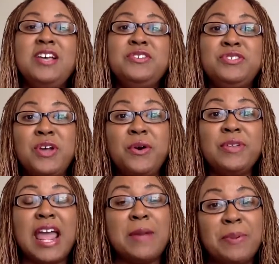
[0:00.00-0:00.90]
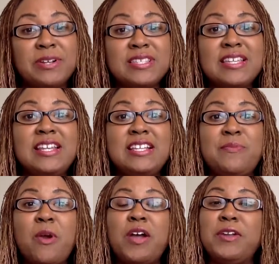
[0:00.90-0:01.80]
So that person is
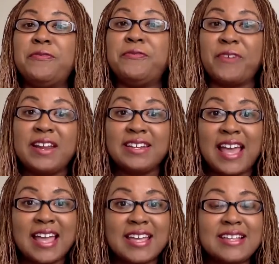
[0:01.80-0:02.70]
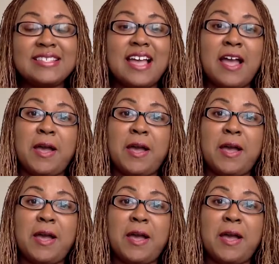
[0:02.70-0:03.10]
more on the front lines,